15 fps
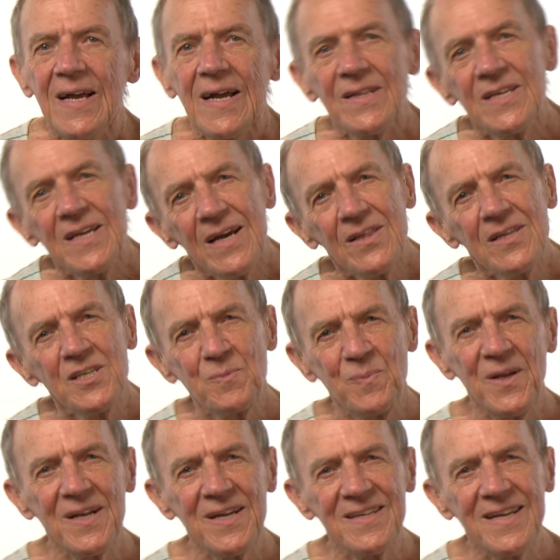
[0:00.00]
And the other
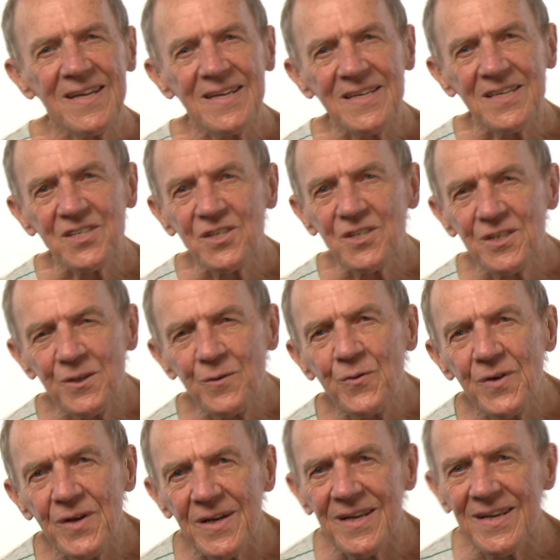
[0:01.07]
spelling that is
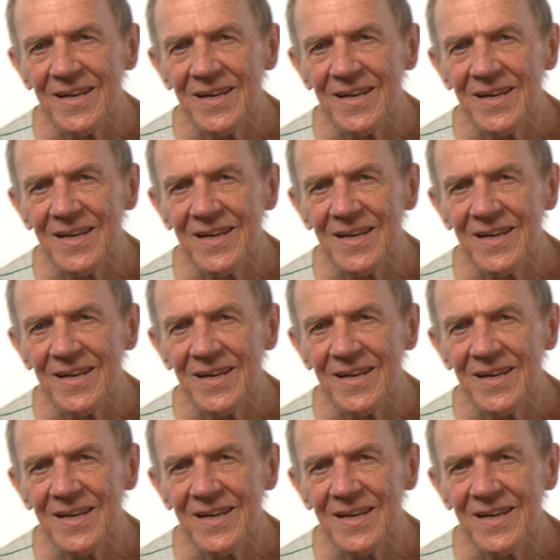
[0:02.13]
different